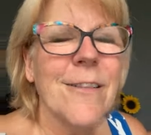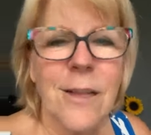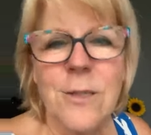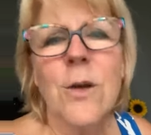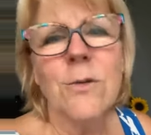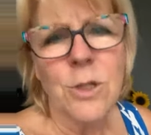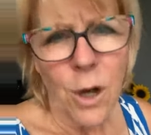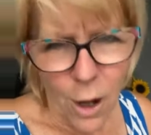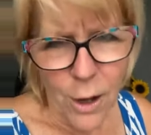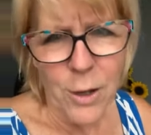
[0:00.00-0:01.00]
let's go
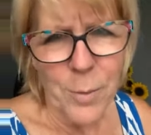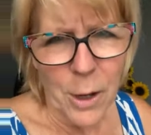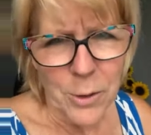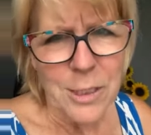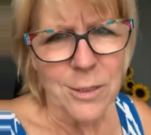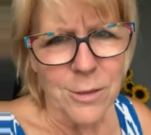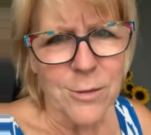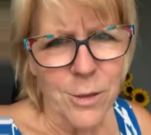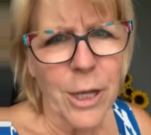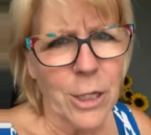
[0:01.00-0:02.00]
talk about it
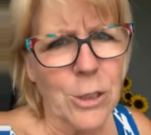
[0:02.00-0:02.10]
like